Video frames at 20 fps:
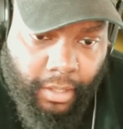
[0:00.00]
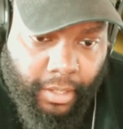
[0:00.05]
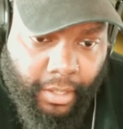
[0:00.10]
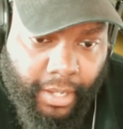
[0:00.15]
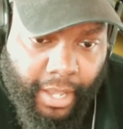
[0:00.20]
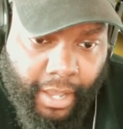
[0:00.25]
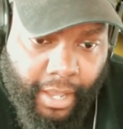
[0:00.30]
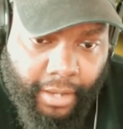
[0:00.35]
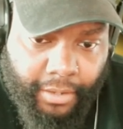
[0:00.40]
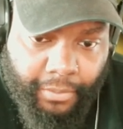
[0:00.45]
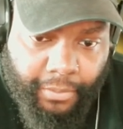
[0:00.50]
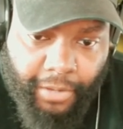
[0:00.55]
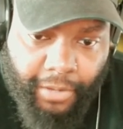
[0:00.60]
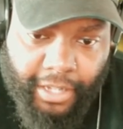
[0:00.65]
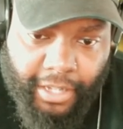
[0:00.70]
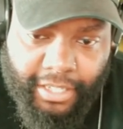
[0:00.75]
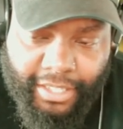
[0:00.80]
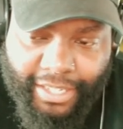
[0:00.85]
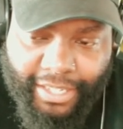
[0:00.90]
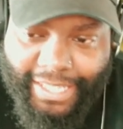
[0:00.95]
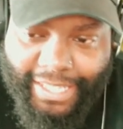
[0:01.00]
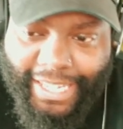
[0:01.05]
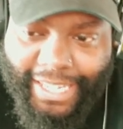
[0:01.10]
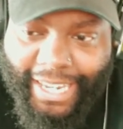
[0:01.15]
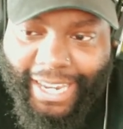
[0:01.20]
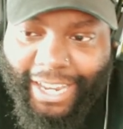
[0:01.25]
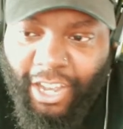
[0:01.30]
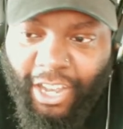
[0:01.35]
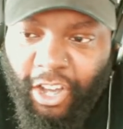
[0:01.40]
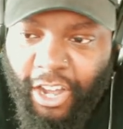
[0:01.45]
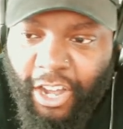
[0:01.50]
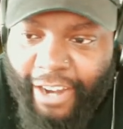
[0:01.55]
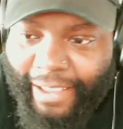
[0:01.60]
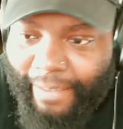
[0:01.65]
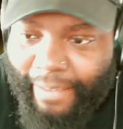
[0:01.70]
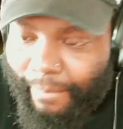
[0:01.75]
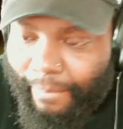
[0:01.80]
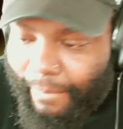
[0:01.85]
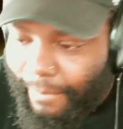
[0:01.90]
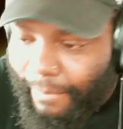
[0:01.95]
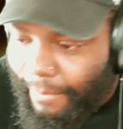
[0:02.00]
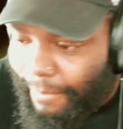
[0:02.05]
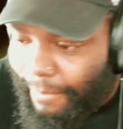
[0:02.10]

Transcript: Yeah, the rusty ting on him.